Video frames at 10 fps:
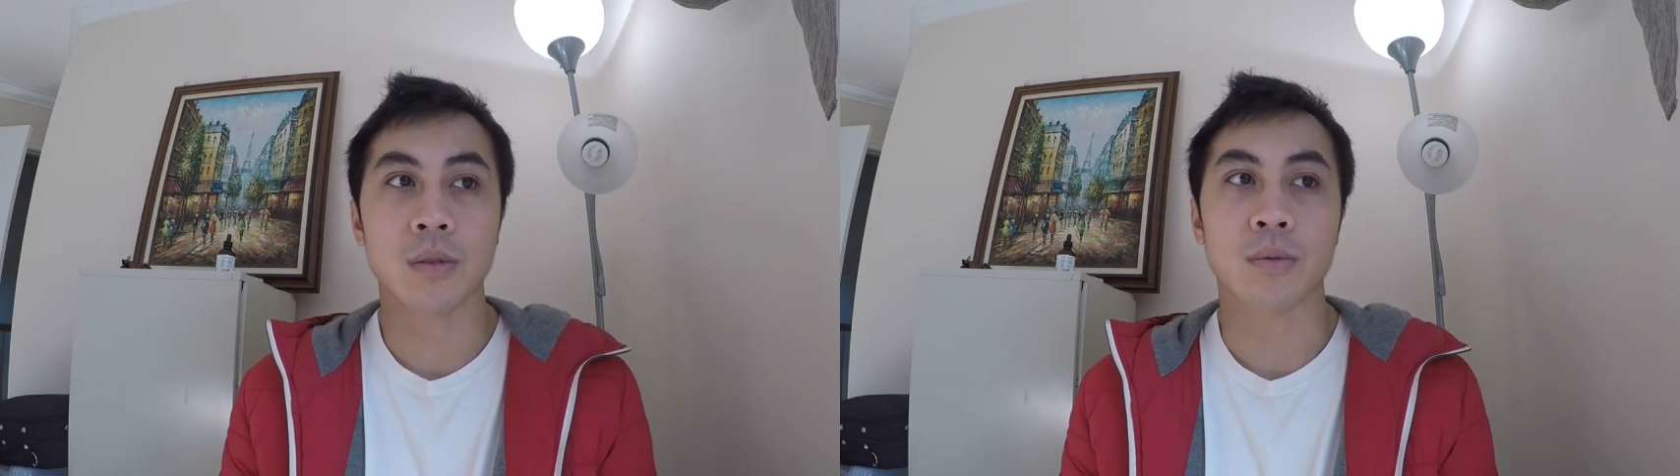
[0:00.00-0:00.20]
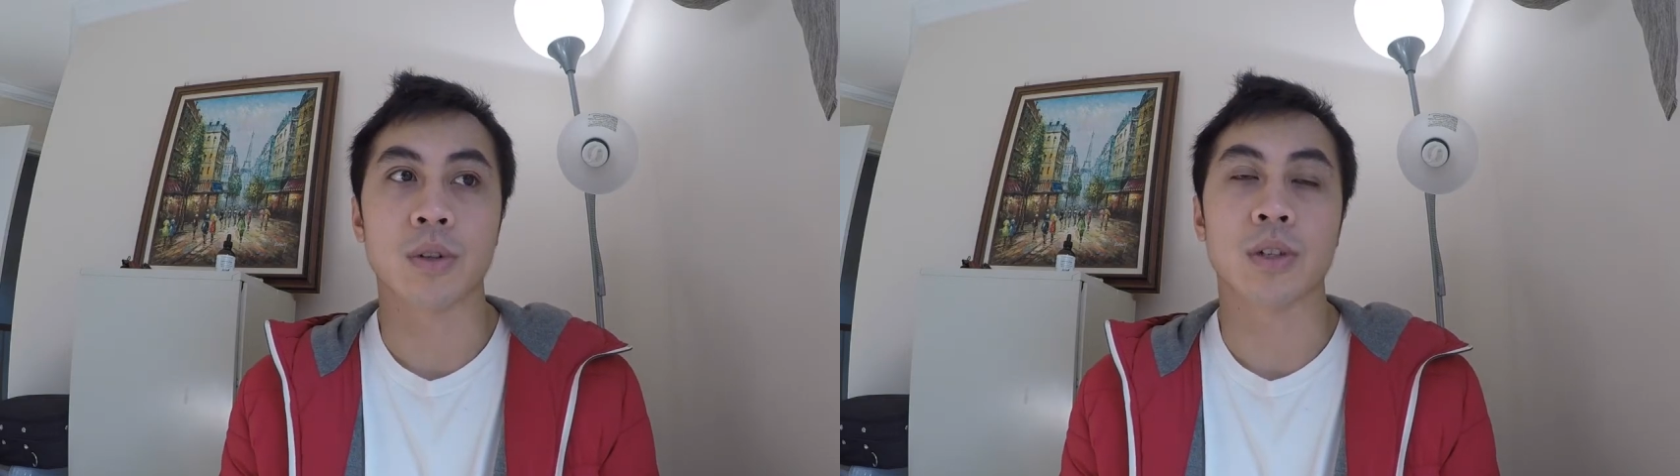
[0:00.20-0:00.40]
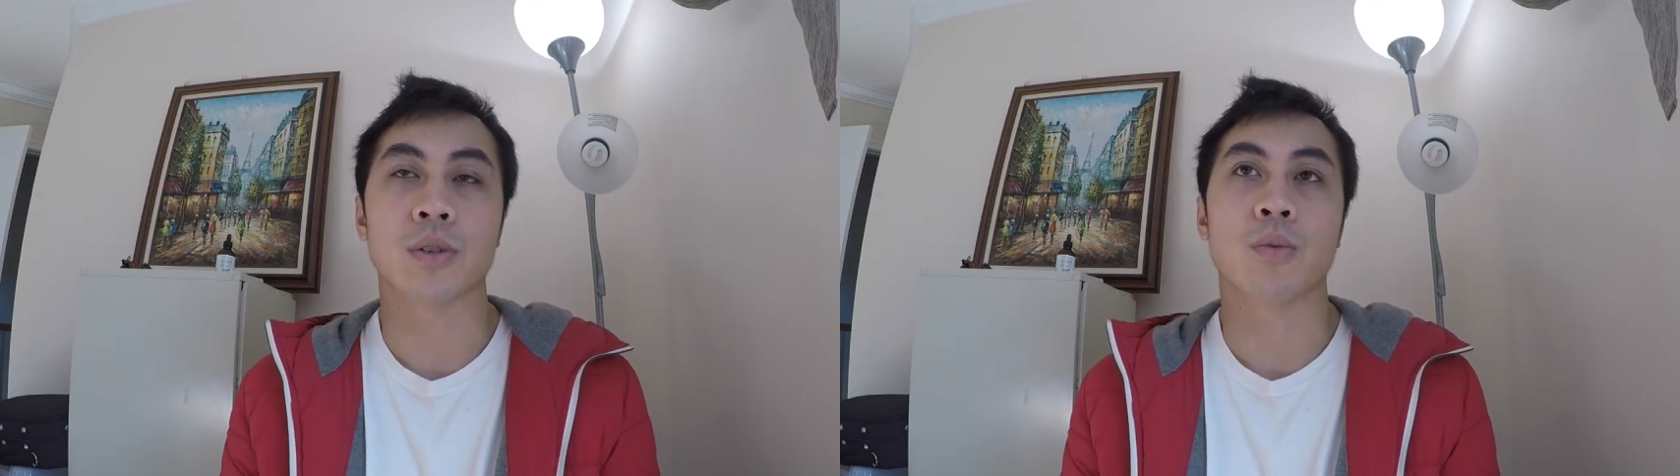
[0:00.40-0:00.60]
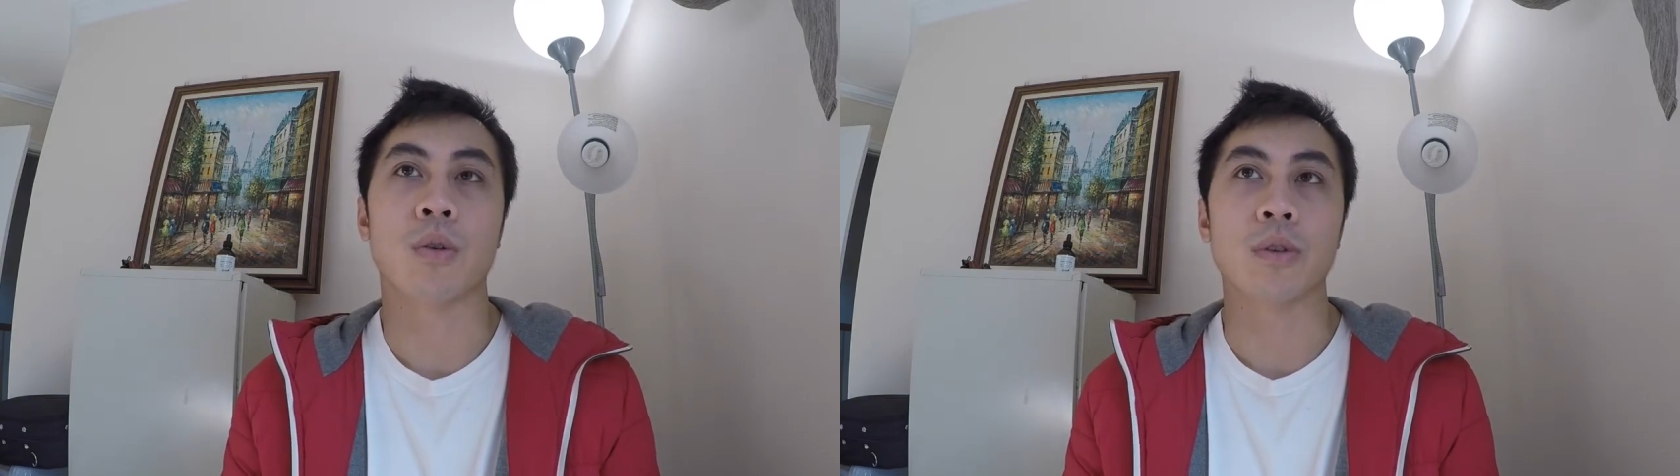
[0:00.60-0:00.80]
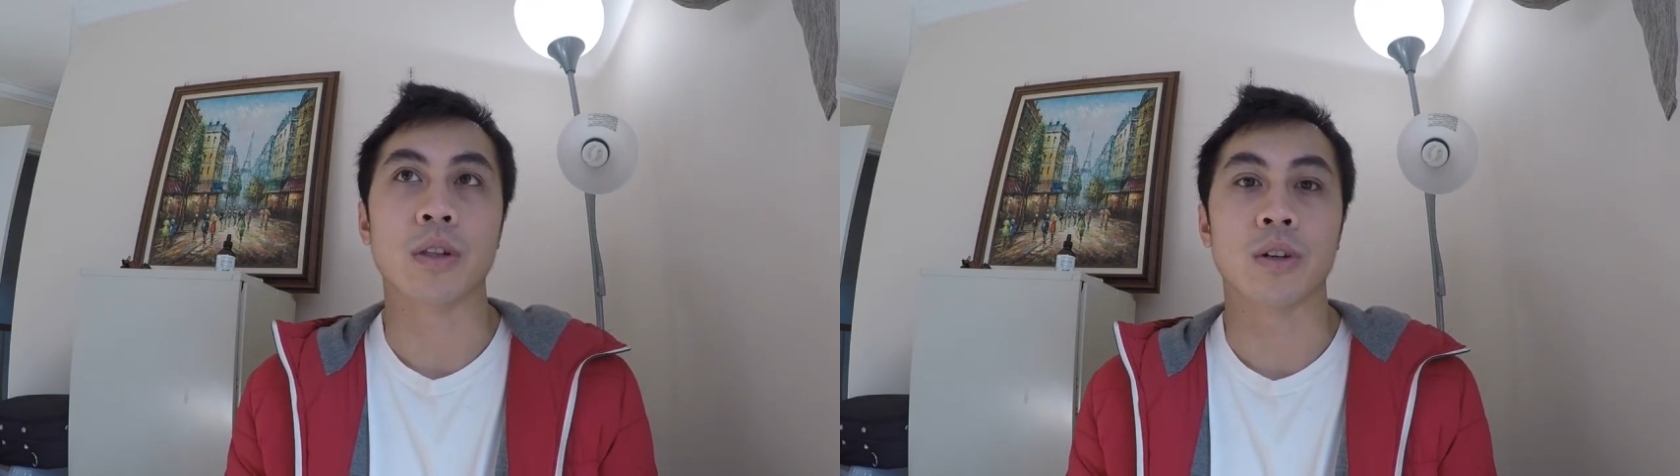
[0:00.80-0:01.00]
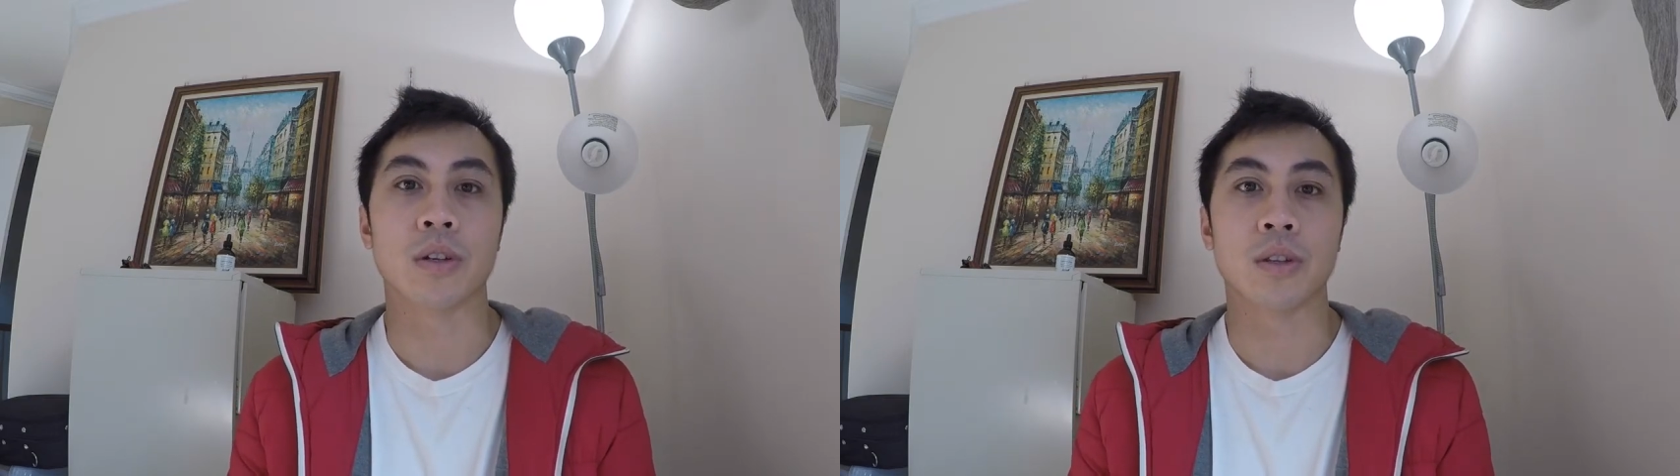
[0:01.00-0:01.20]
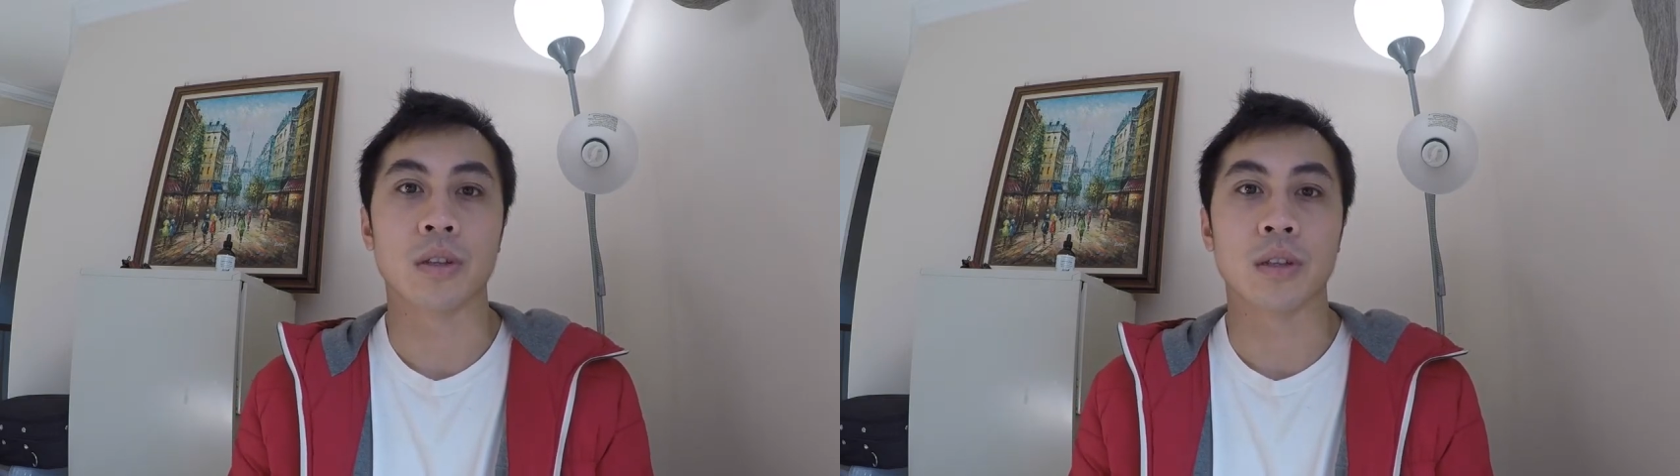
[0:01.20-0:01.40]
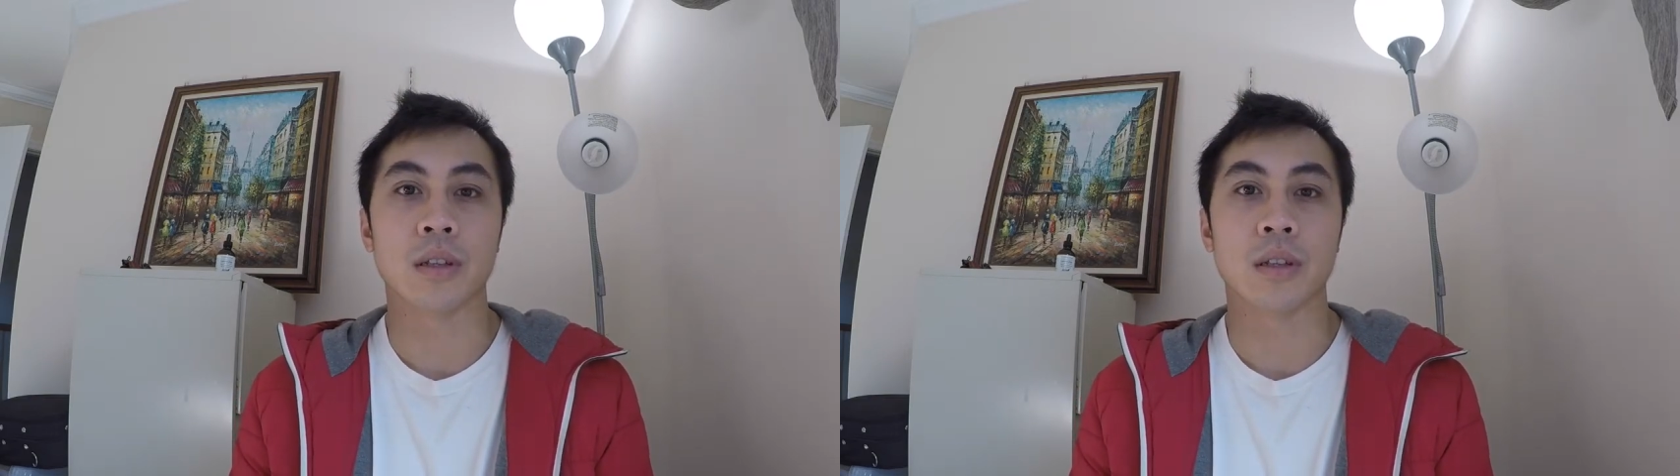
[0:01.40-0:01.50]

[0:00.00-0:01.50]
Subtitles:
which is what we learned